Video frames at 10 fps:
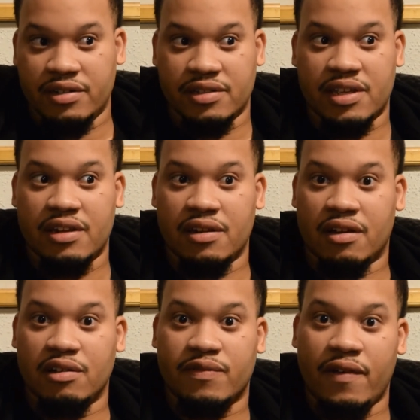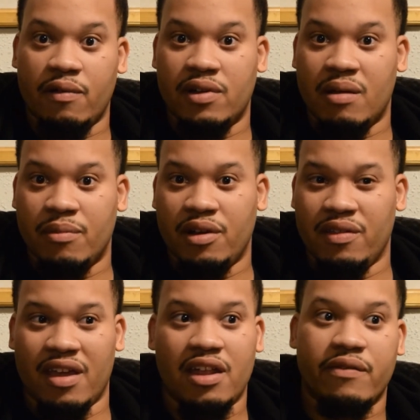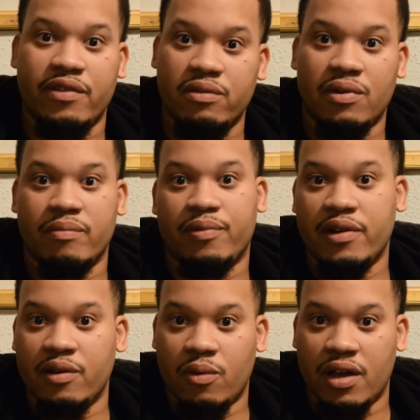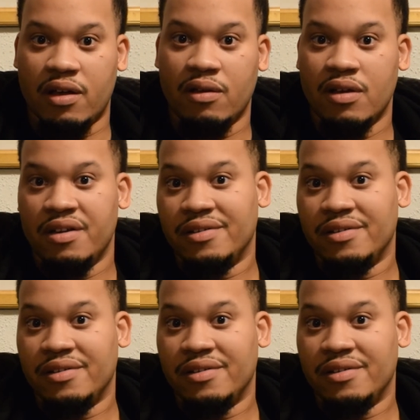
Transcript: just getting the girl's phone number, and the interview went pretty well.